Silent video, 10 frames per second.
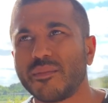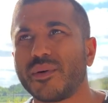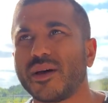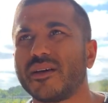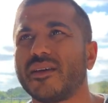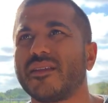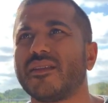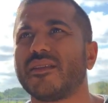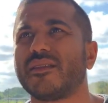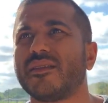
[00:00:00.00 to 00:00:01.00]
but
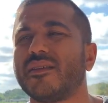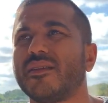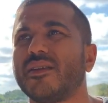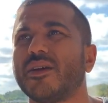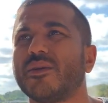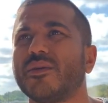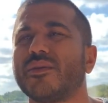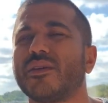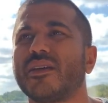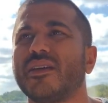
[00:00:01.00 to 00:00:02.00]
you know,
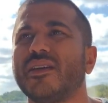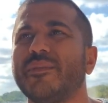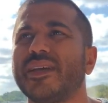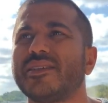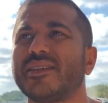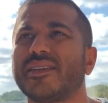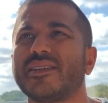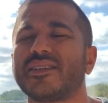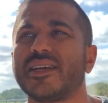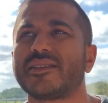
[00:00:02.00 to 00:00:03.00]
he basically
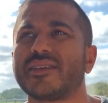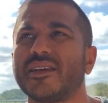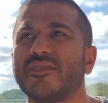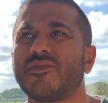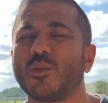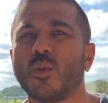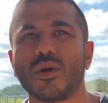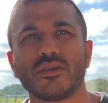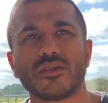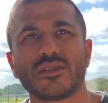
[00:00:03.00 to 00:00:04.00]
says that if you
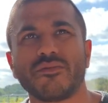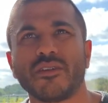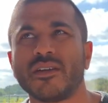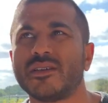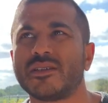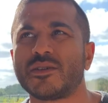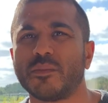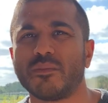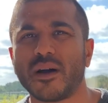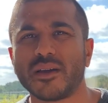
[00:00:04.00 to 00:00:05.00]
want to release your
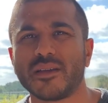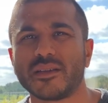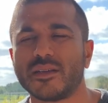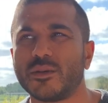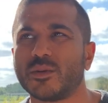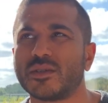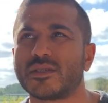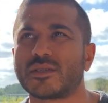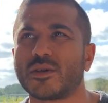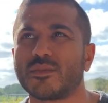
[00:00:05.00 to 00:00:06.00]
mind and you want to
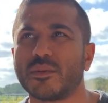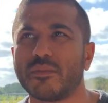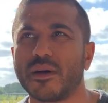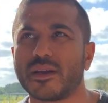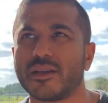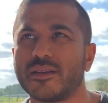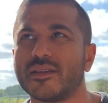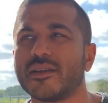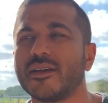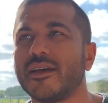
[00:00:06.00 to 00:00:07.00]
stop your
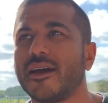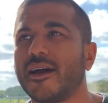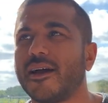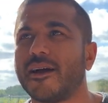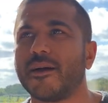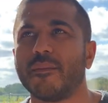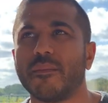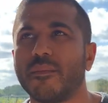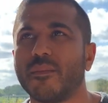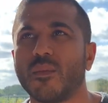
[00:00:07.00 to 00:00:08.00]
mind
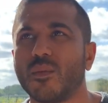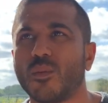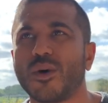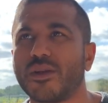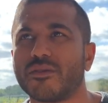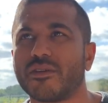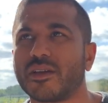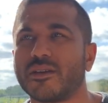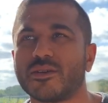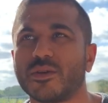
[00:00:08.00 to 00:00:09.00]
wandering
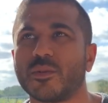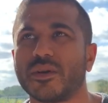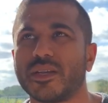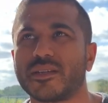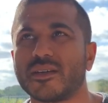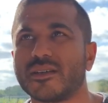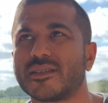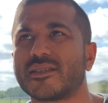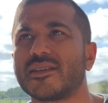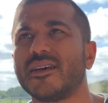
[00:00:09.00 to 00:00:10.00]
and doing what it
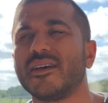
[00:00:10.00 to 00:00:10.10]
does,